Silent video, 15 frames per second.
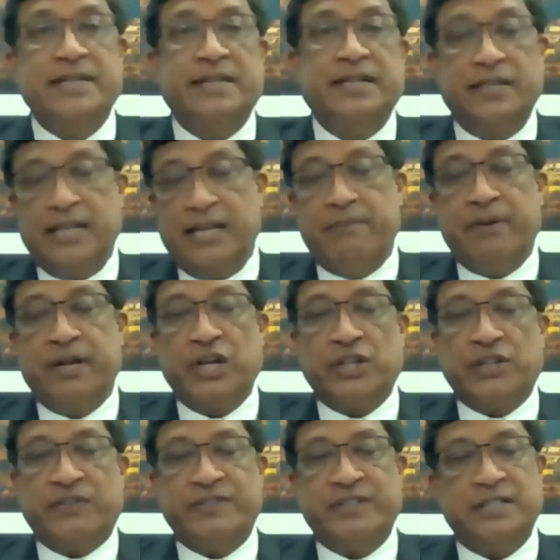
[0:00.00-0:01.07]
that are there
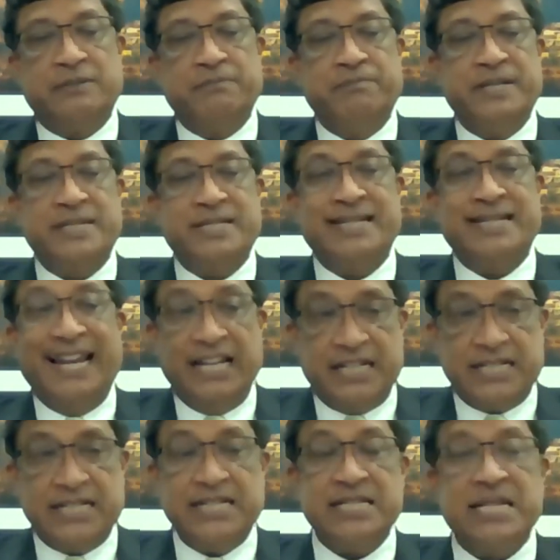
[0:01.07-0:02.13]
because of certain
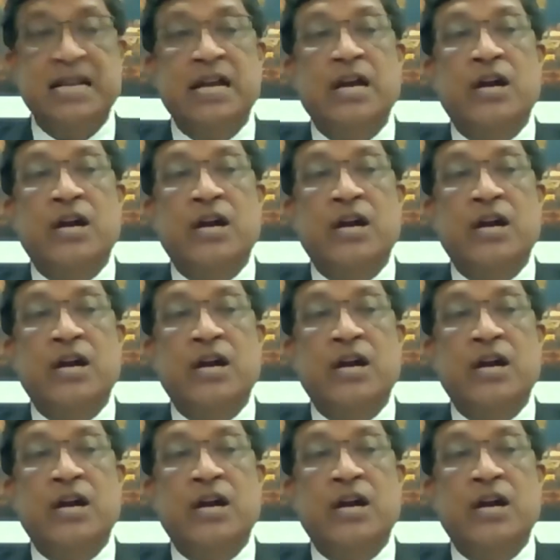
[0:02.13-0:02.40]
personalities,